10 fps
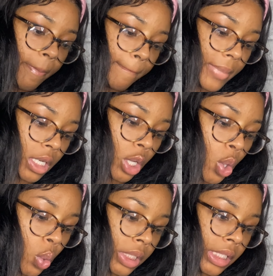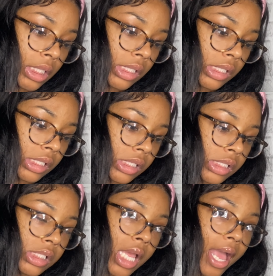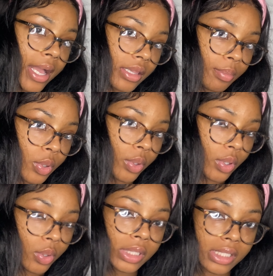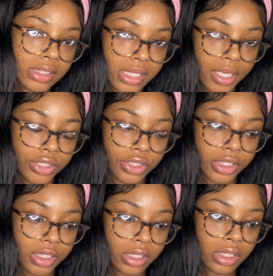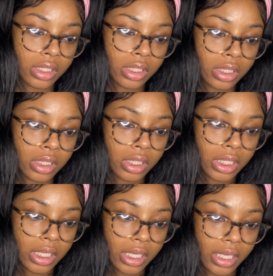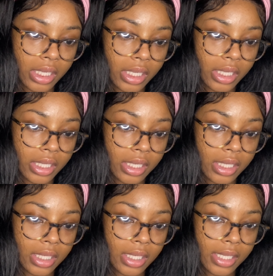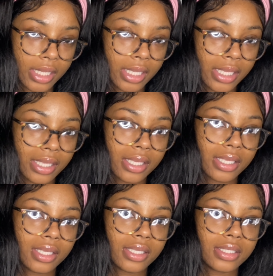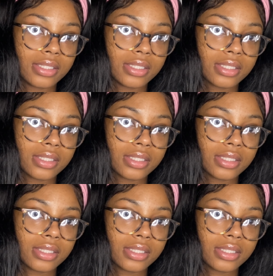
Mongolian. I got the Mongolian texture and it is